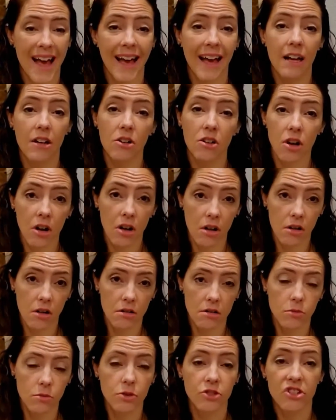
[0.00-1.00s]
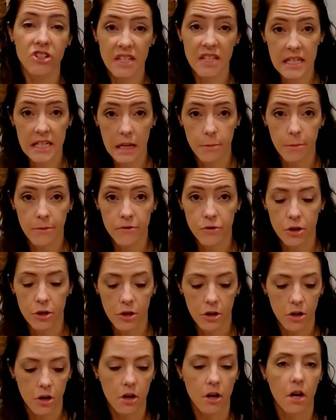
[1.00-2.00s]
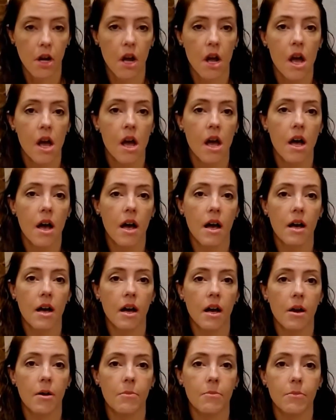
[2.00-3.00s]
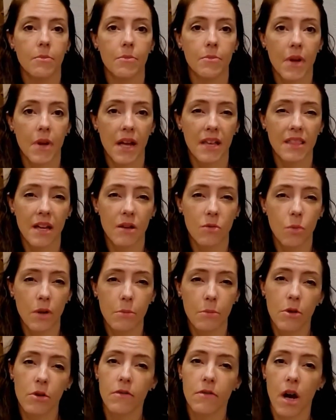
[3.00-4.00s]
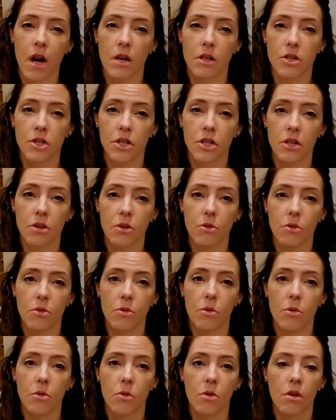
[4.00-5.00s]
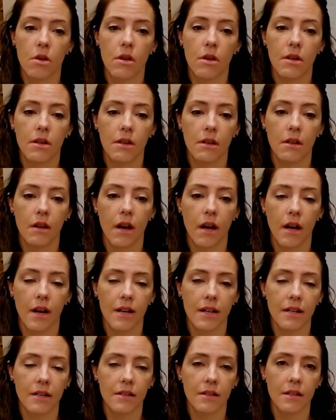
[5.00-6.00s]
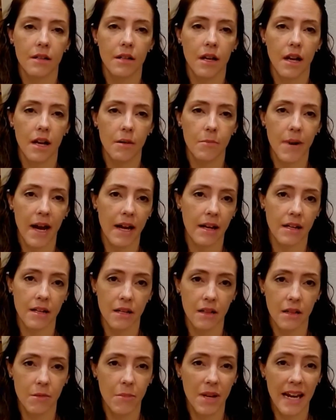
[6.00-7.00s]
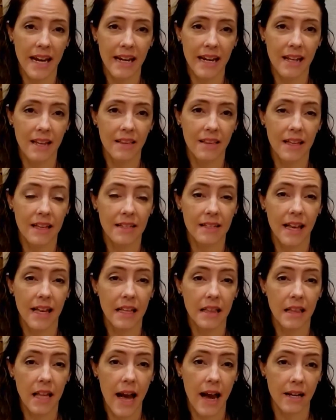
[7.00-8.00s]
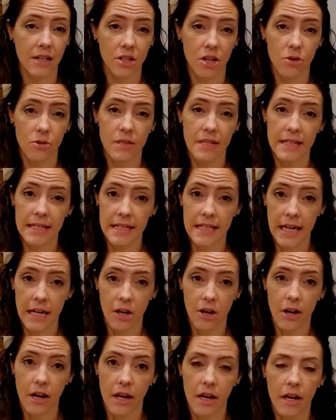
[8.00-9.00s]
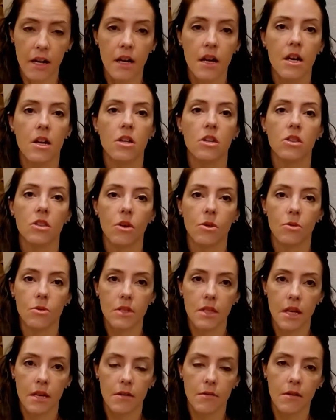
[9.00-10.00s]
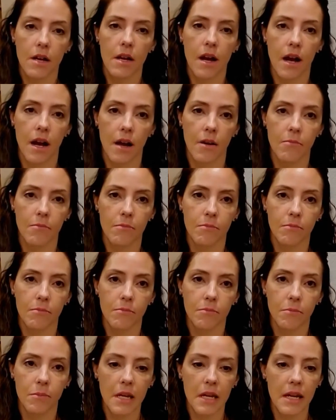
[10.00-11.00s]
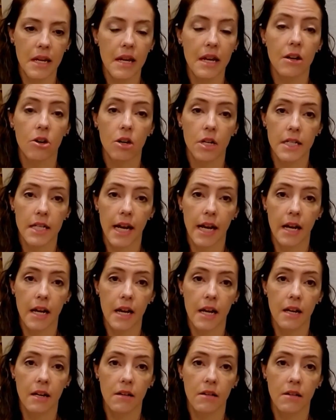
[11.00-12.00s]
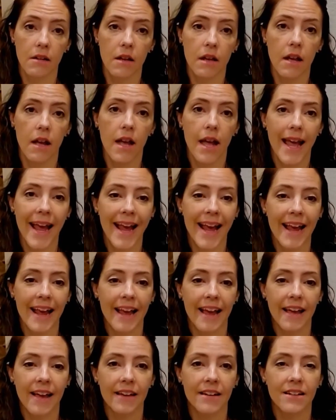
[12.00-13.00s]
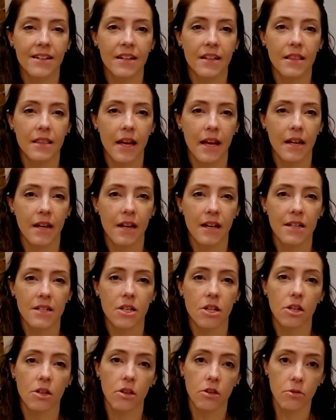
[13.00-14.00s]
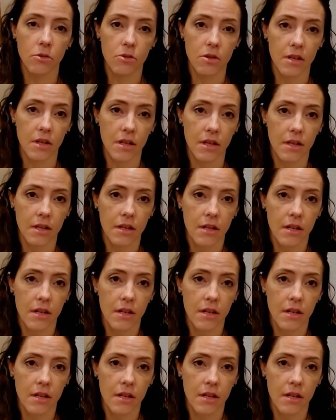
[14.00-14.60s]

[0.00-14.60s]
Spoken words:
alcohols, which is a type of sugar. And then we move on to cutting back and eliminating things like lactose and dairy. Those can be irritating. And then into gluten.